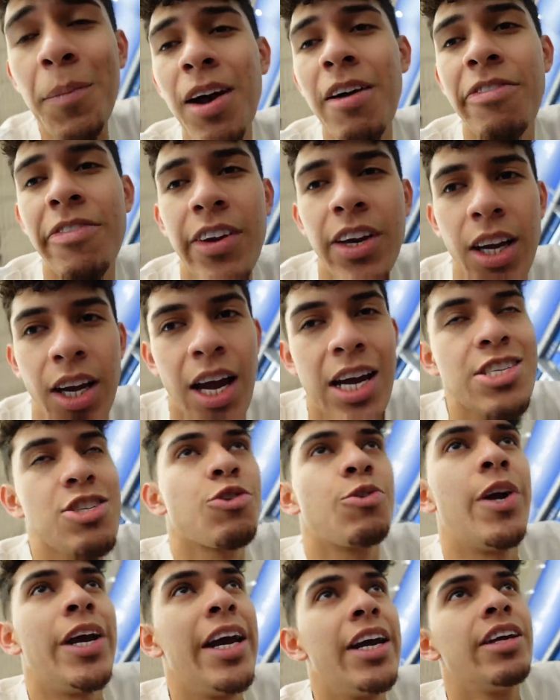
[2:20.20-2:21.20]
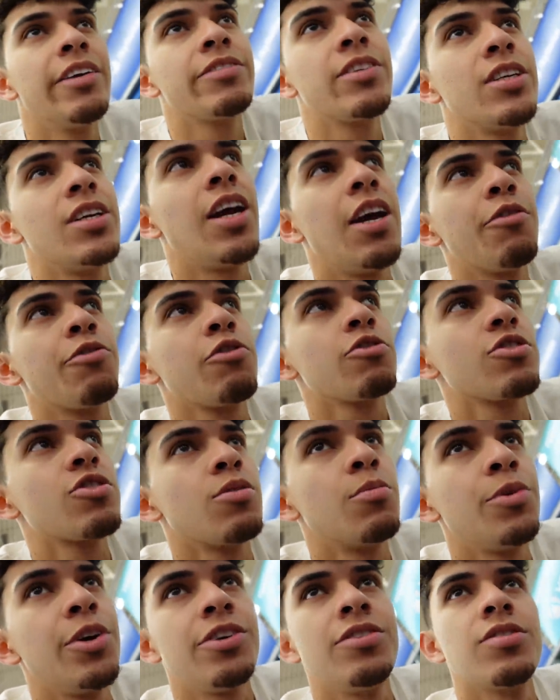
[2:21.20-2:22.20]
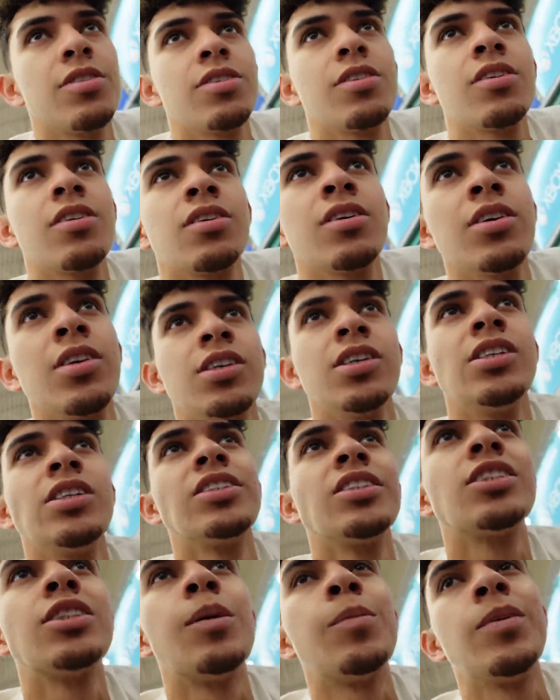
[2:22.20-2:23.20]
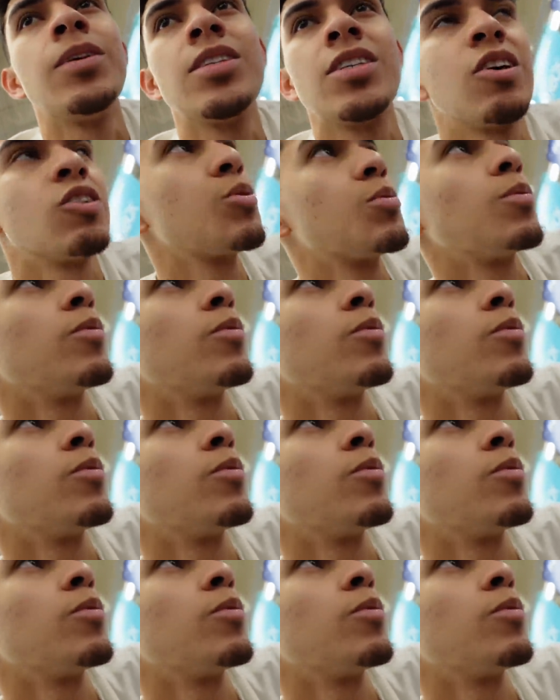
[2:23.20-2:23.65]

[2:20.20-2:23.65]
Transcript: not feeling as creative today for some reason. Something tells